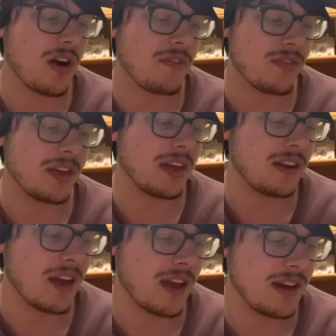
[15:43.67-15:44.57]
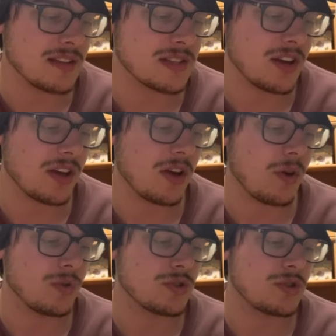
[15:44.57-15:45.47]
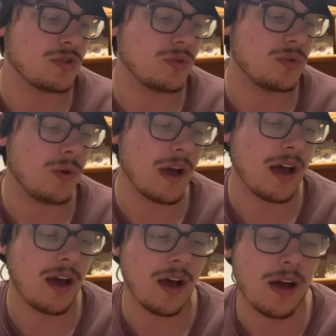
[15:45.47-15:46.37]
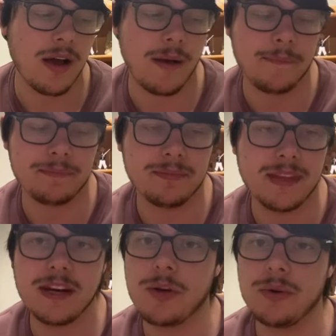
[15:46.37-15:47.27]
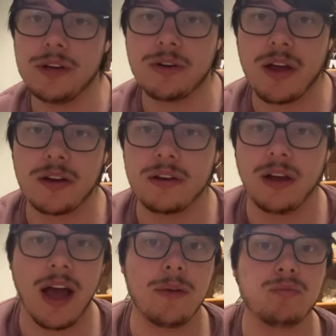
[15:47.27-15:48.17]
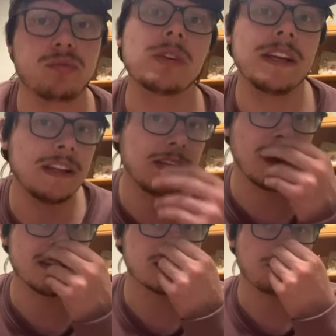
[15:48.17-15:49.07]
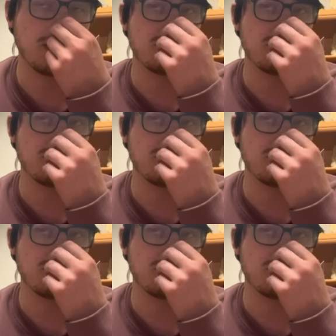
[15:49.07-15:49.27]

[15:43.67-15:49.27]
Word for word: of the night is going to go to uh, Nino Niederreiter. I really liked his play